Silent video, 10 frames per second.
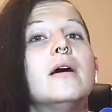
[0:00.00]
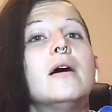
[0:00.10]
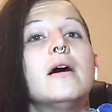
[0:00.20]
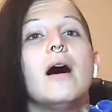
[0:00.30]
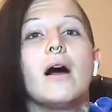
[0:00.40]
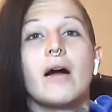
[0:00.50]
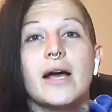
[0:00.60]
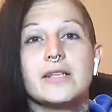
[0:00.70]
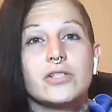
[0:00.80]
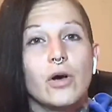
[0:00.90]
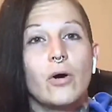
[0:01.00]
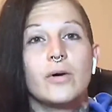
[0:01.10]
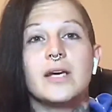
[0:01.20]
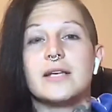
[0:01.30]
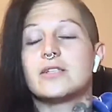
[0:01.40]
All right, so
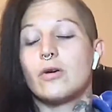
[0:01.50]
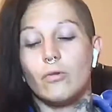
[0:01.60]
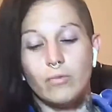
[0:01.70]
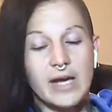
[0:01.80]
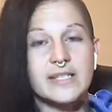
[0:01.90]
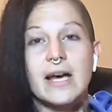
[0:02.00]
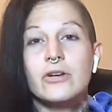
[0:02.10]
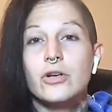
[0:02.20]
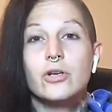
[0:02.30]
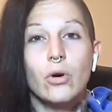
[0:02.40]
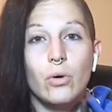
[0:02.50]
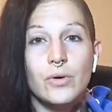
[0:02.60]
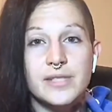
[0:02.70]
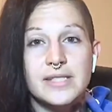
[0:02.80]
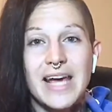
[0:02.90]
yes, write down your
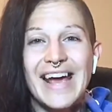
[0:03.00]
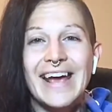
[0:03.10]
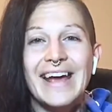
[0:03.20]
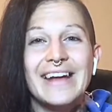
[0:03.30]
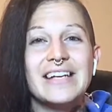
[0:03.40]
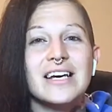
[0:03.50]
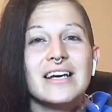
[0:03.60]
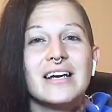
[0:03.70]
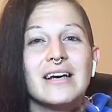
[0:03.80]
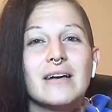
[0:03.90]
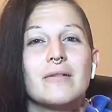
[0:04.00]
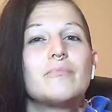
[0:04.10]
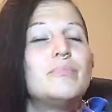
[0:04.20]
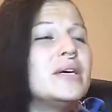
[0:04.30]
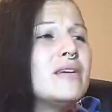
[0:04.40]
goals and
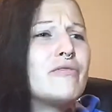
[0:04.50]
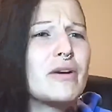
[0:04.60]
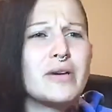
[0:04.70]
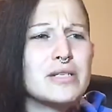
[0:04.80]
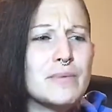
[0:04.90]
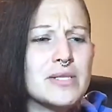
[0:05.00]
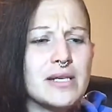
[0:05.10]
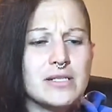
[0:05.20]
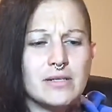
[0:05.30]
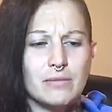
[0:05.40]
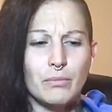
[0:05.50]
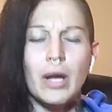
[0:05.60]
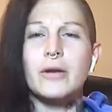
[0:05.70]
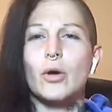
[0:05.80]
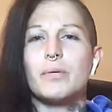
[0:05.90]
be very precise
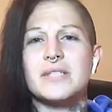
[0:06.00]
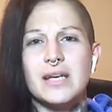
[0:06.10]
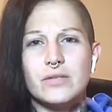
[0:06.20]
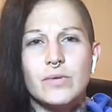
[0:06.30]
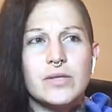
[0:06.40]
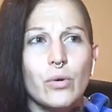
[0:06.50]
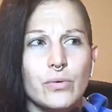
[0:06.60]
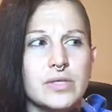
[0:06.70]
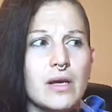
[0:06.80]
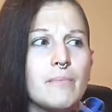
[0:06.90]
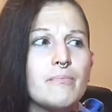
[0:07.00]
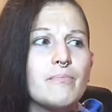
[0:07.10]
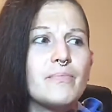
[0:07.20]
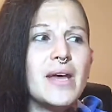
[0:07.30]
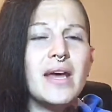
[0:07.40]
with those.
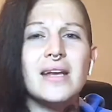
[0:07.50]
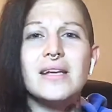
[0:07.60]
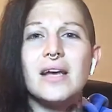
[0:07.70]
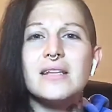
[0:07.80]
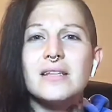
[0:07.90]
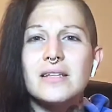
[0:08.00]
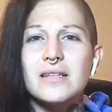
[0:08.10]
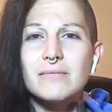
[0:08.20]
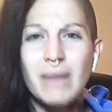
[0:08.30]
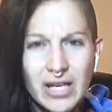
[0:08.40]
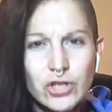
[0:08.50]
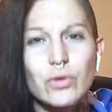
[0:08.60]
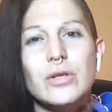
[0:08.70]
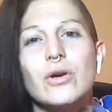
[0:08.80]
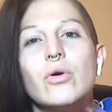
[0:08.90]
And make sure
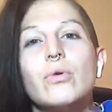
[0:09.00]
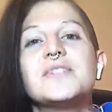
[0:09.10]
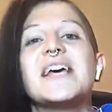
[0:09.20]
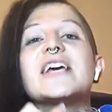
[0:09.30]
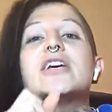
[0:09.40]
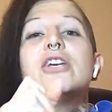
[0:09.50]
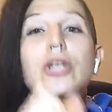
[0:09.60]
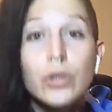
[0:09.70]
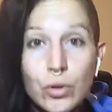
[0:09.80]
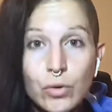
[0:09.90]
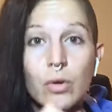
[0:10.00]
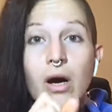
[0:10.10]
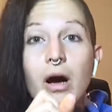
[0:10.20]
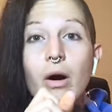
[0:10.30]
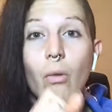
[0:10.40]
they're goals that you
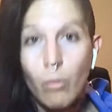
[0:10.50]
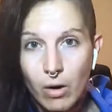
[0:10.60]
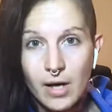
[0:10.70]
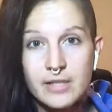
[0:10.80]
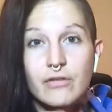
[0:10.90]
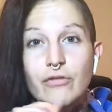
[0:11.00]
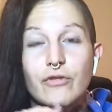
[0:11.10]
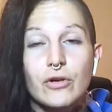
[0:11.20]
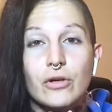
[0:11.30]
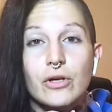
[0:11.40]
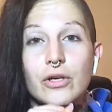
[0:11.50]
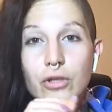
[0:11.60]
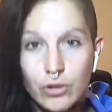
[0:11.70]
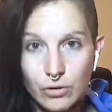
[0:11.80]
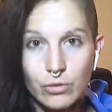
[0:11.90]
want for
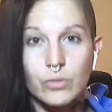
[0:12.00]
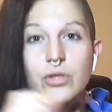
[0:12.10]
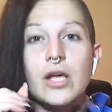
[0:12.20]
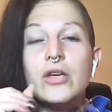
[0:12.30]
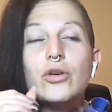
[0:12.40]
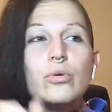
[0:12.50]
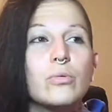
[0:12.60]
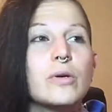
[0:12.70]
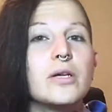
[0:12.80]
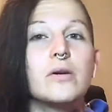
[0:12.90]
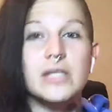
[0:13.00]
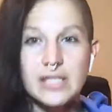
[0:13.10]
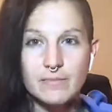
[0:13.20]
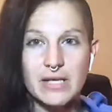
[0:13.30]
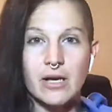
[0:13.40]
you, that you really
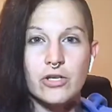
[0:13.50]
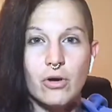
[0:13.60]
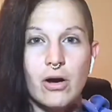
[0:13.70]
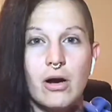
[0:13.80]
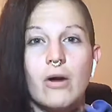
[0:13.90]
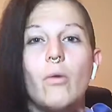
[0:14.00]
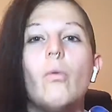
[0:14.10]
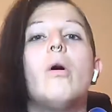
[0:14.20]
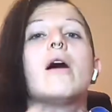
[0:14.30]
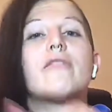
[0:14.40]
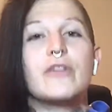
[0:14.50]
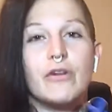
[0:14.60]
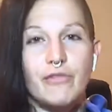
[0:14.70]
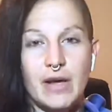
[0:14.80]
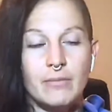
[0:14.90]
deep down in your heart want for your
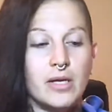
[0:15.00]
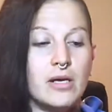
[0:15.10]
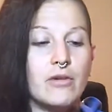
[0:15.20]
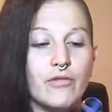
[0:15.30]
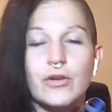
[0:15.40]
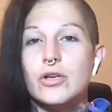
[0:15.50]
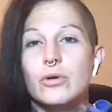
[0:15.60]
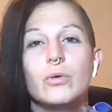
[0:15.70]
family, for you,